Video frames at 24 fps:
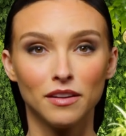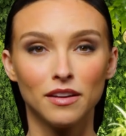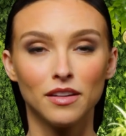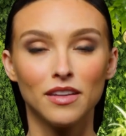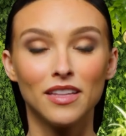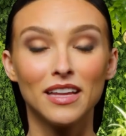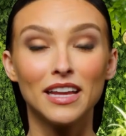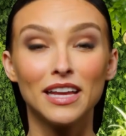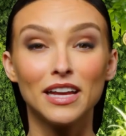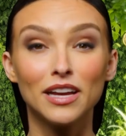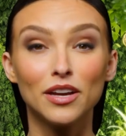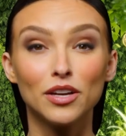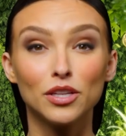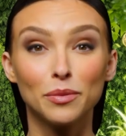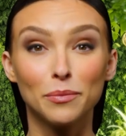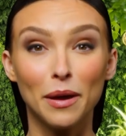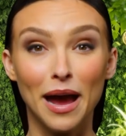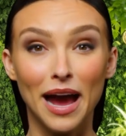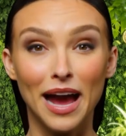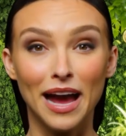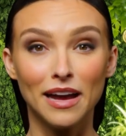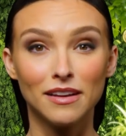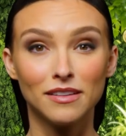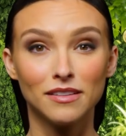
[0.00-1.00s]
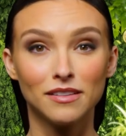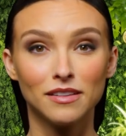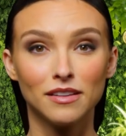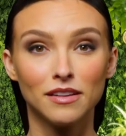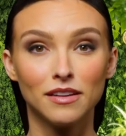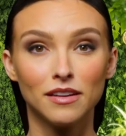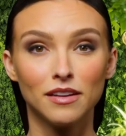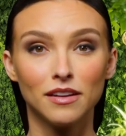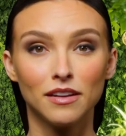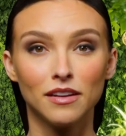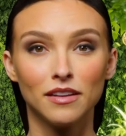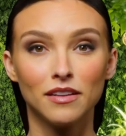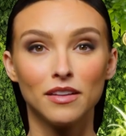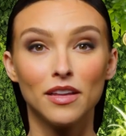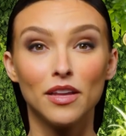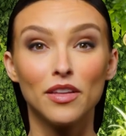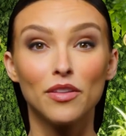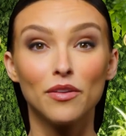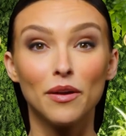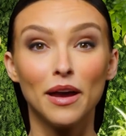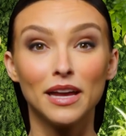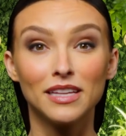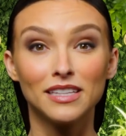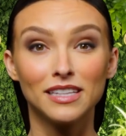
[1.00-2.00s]
The years passed. The
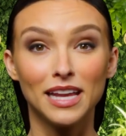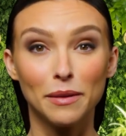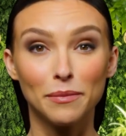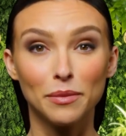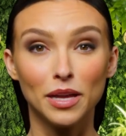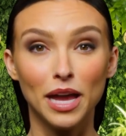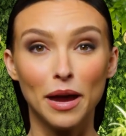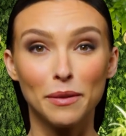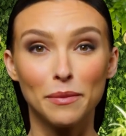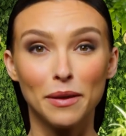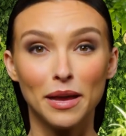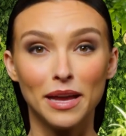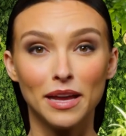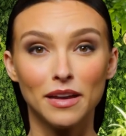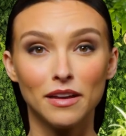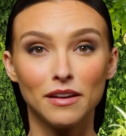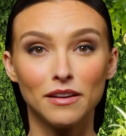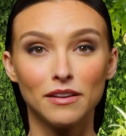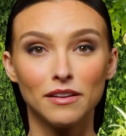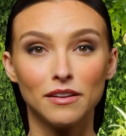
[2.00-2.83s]
threats kept coming.